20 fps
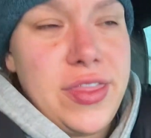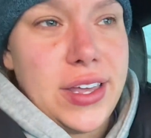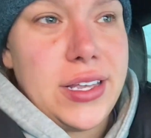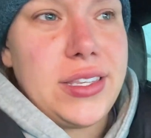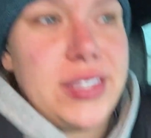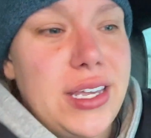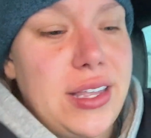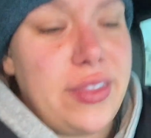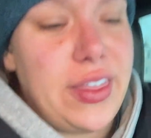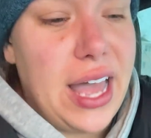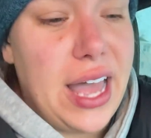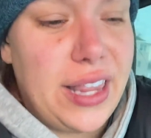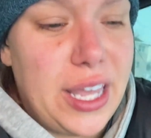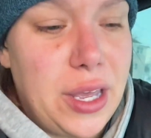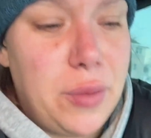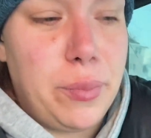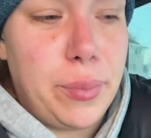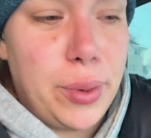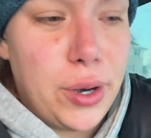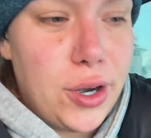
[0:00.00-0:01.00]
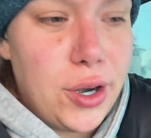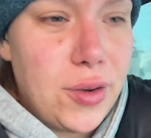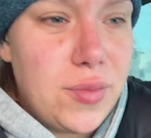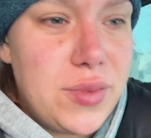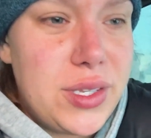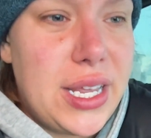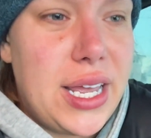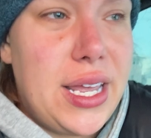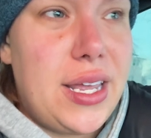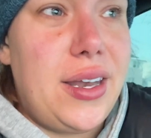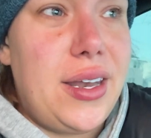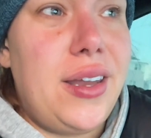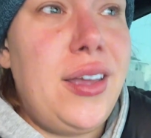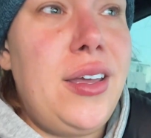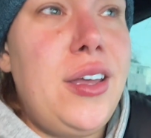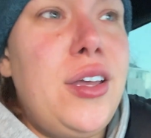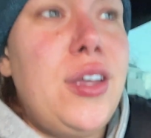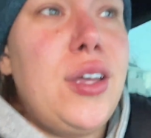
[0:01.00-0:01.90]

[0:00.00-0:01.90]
things like that, like burps and